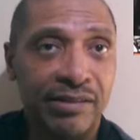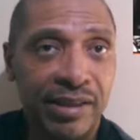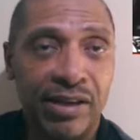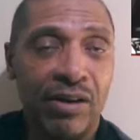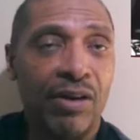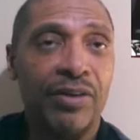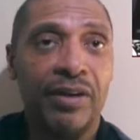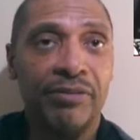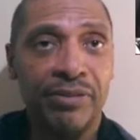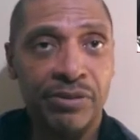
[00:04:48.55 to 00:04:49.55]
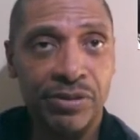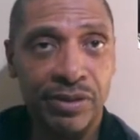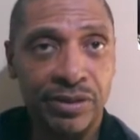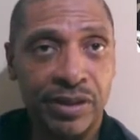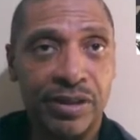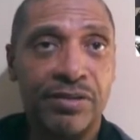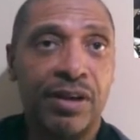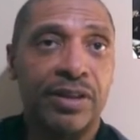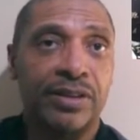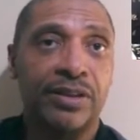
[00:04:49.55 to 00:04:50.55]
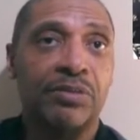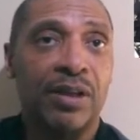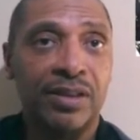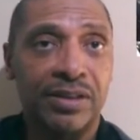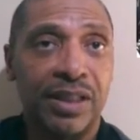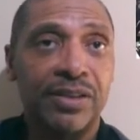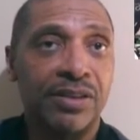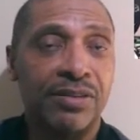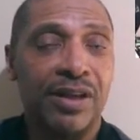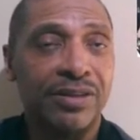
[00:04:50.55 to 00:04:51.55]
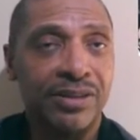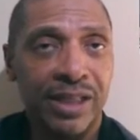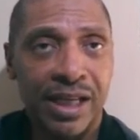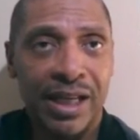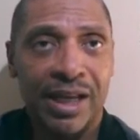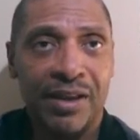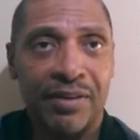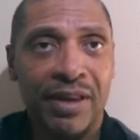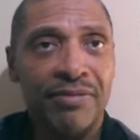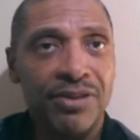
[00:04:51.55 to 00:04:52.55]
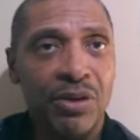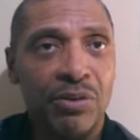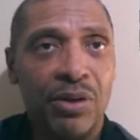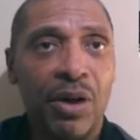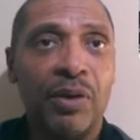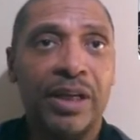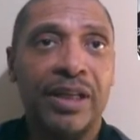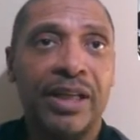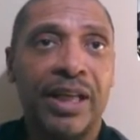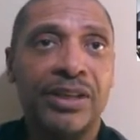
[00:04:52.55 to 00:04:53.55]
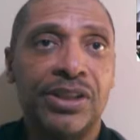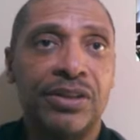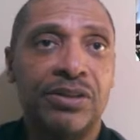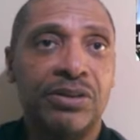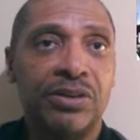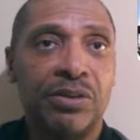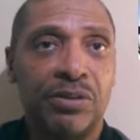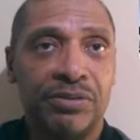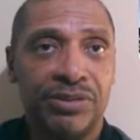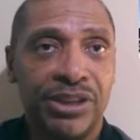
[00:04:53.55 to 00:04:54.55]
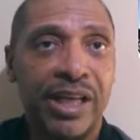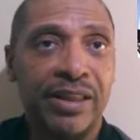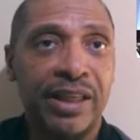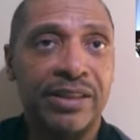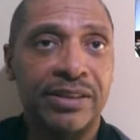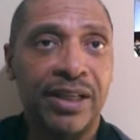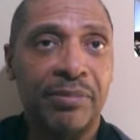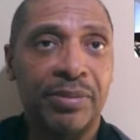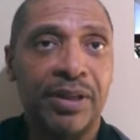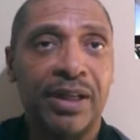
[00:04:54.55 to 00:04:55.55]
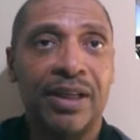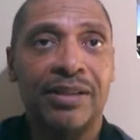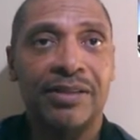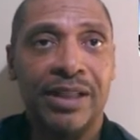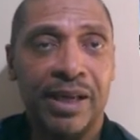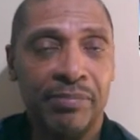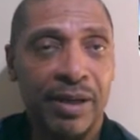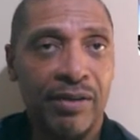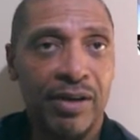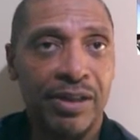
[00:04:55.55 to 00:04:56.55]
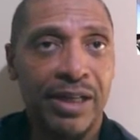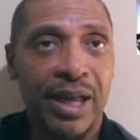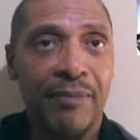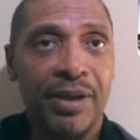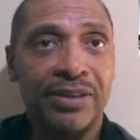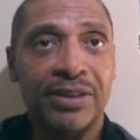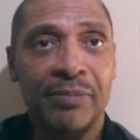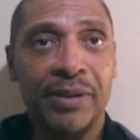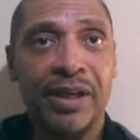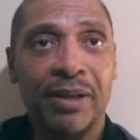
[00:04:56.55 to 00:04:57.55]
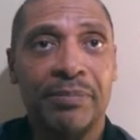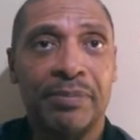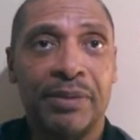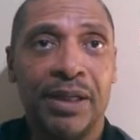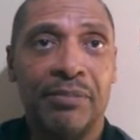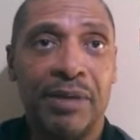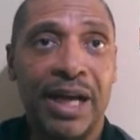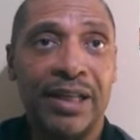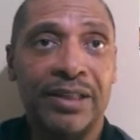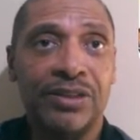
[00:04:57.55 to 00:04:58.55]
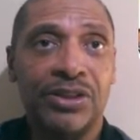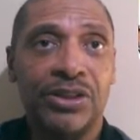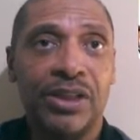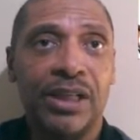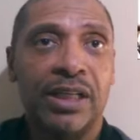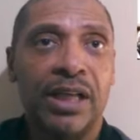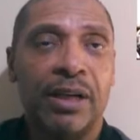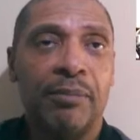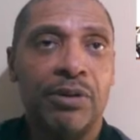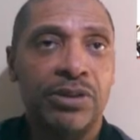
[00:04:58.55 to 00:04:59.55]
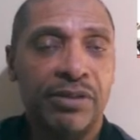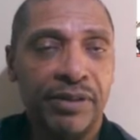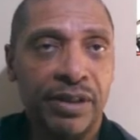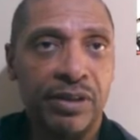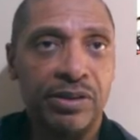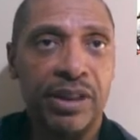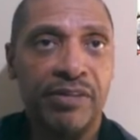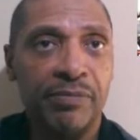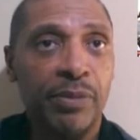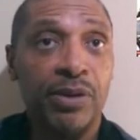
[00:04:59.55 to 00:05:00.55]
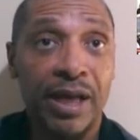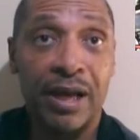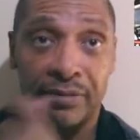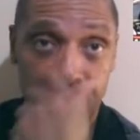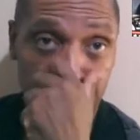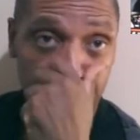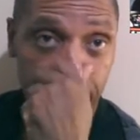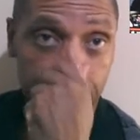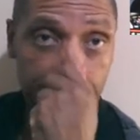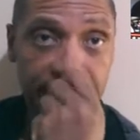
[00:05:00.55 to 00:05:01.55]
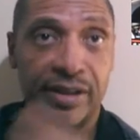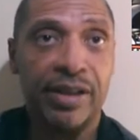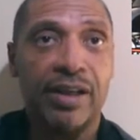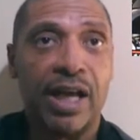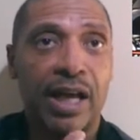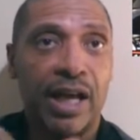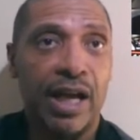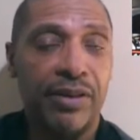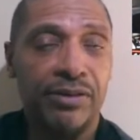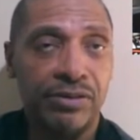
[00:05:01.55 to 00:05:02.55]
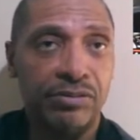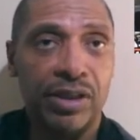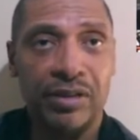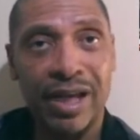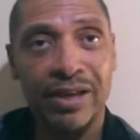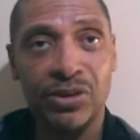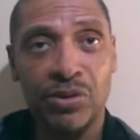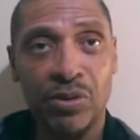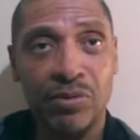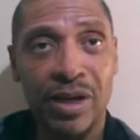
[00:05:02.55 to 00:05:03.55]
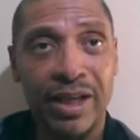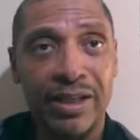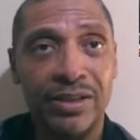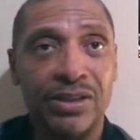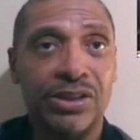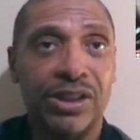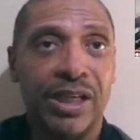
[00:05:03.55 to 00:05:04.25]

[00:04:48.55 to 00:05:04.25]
in, on their futuristic trucks as well as electric trucks, they've shown no inclination to sort of shake things up to get better aerodynamics to pick up uh, mileage. Most of the vehicles they've put out have been either you know kind of short range.